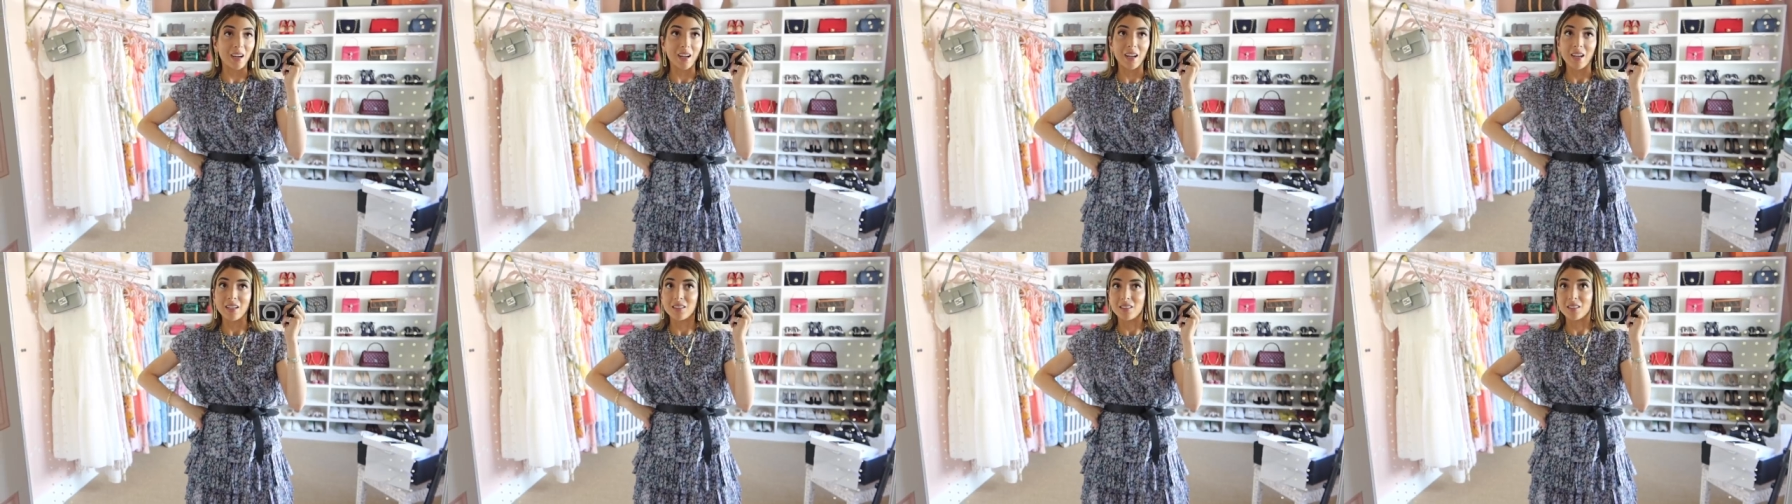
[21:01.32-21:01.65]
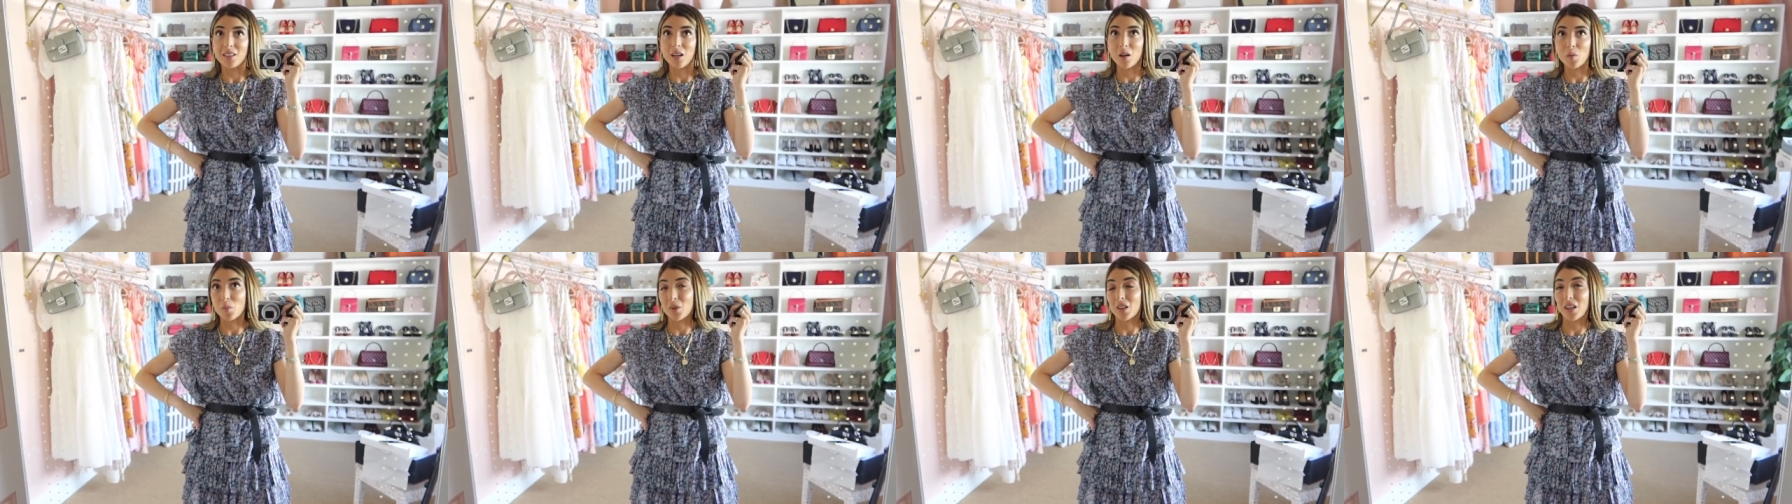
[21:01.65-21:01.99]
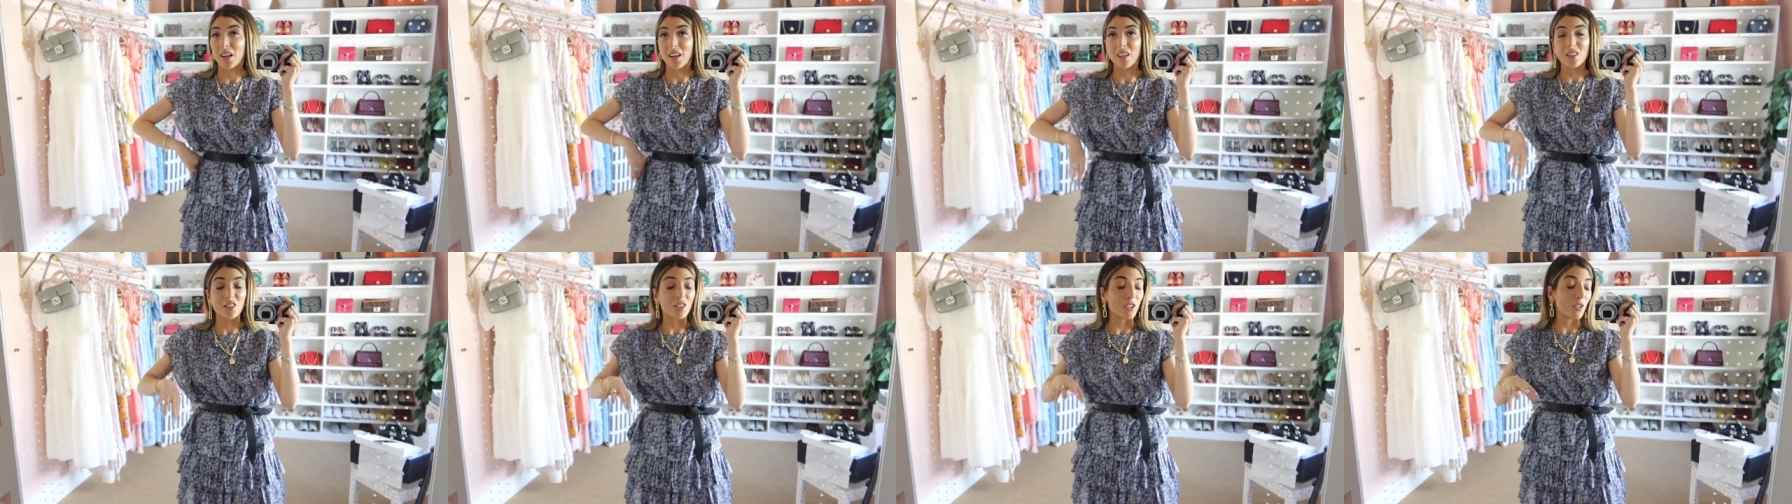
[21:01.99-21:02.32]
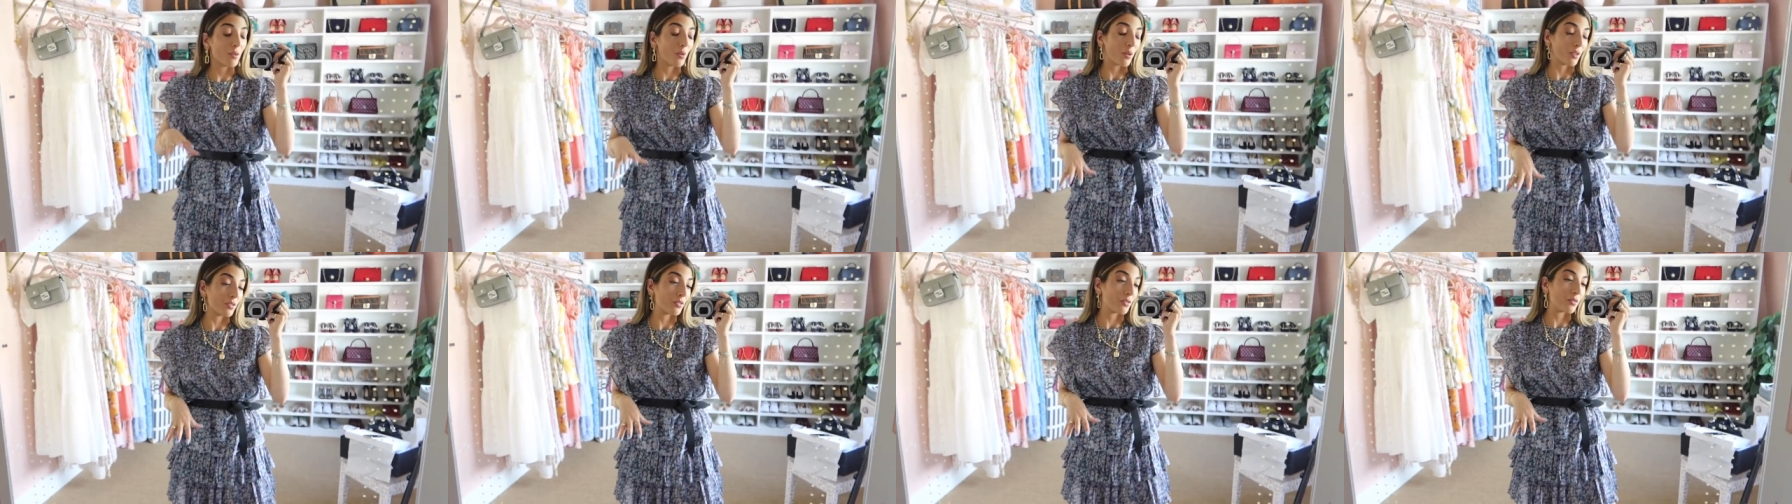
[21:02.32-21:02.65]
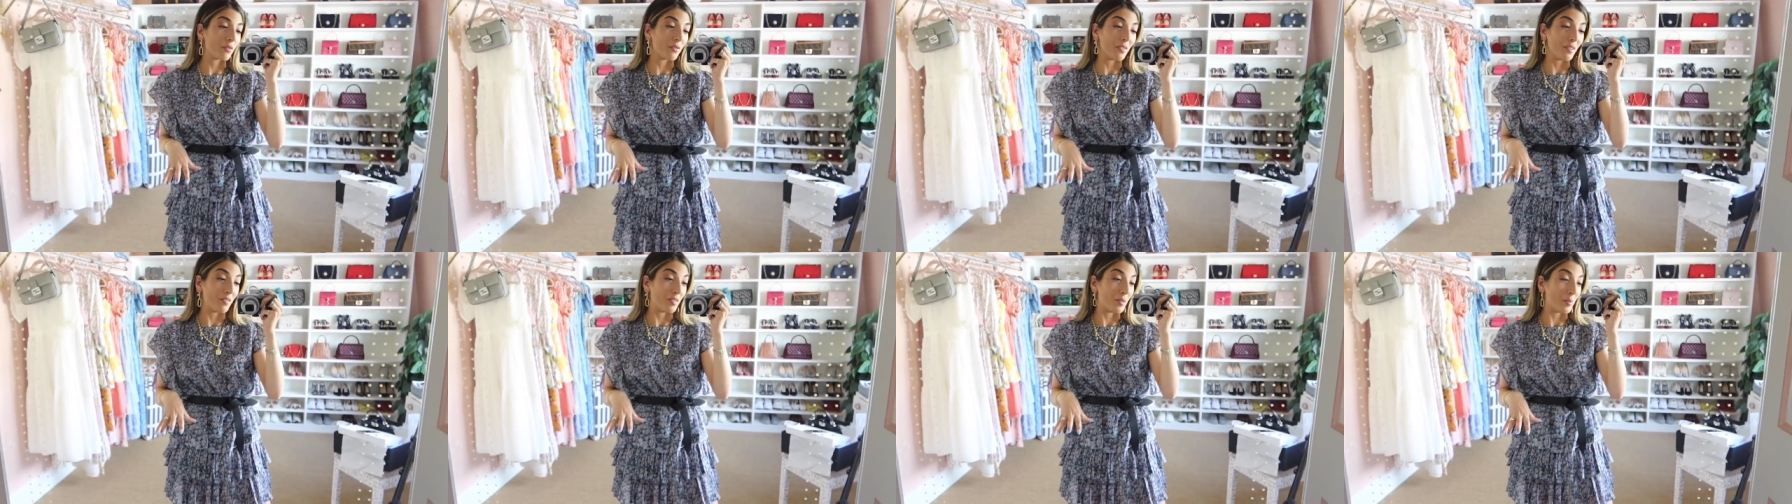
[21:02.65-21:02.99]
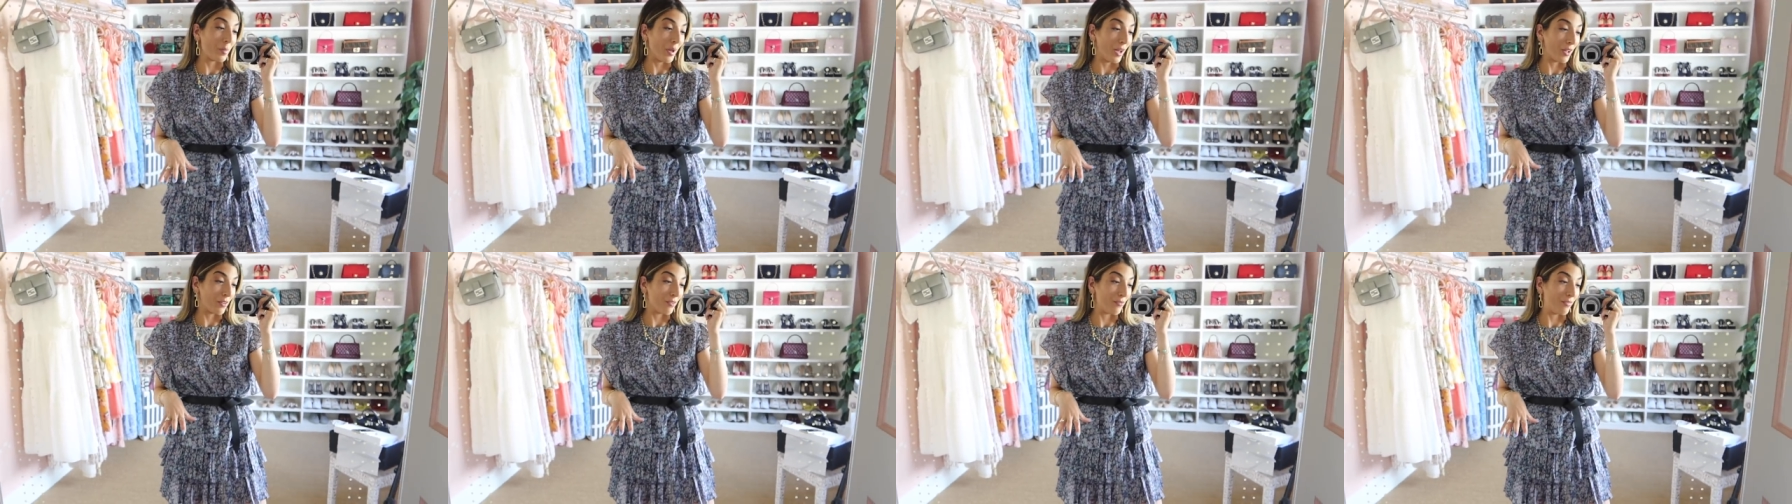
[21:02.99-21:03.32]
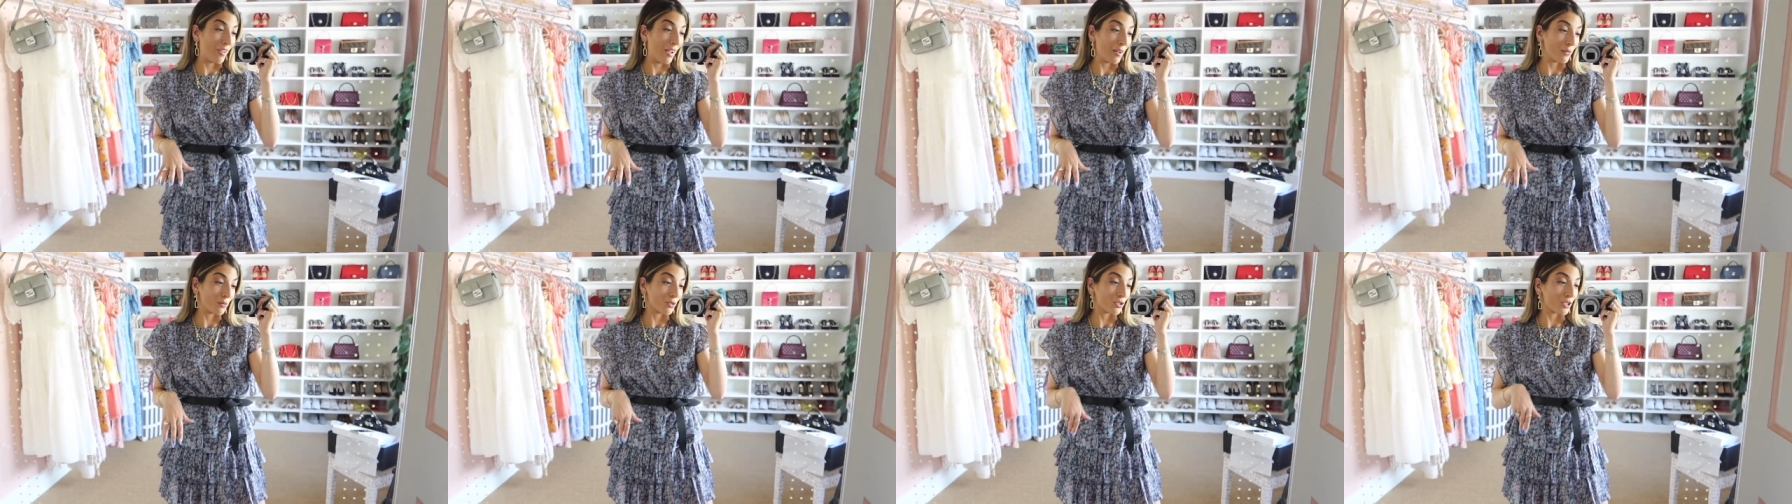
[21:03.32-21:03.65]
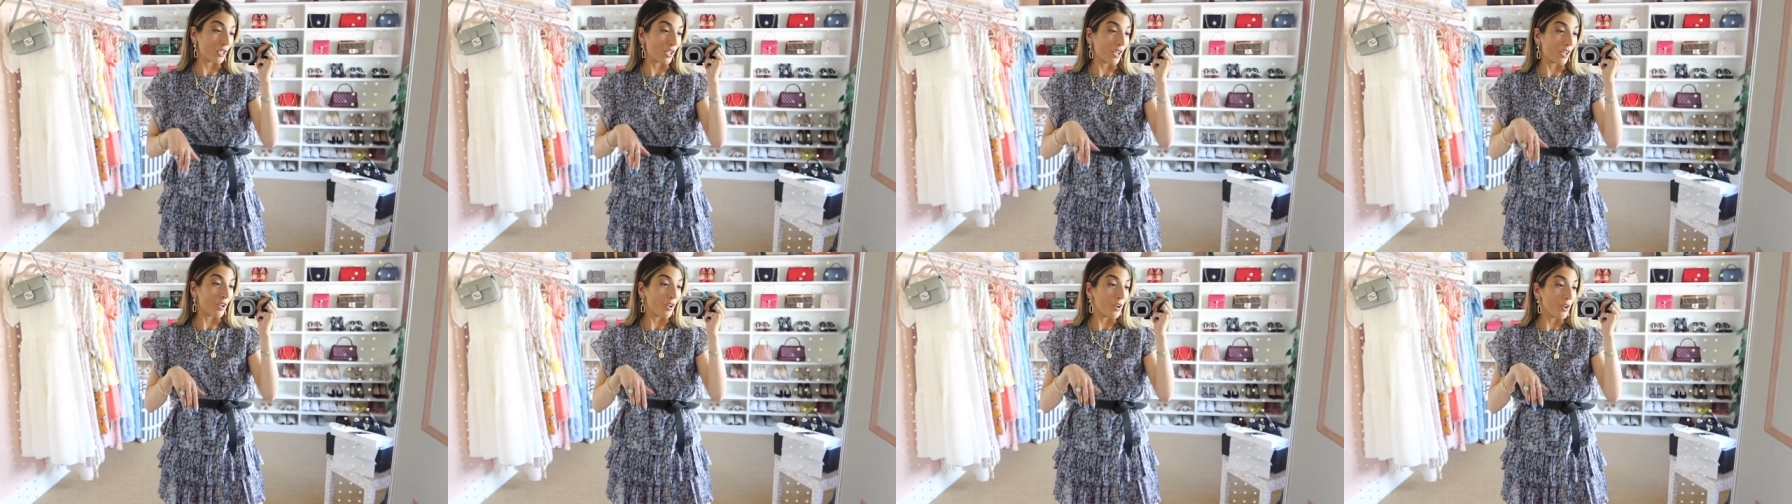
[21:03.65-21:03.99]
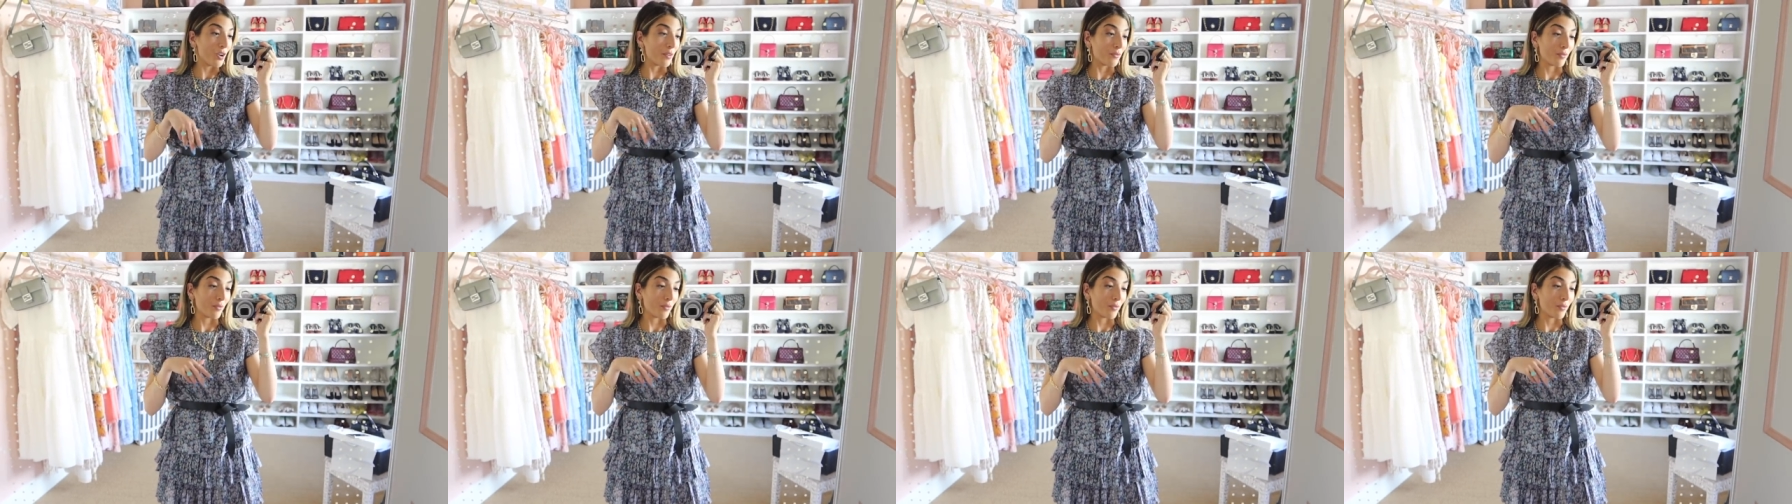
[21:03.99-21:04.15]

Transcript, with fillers: I ended up with like a £250 voucher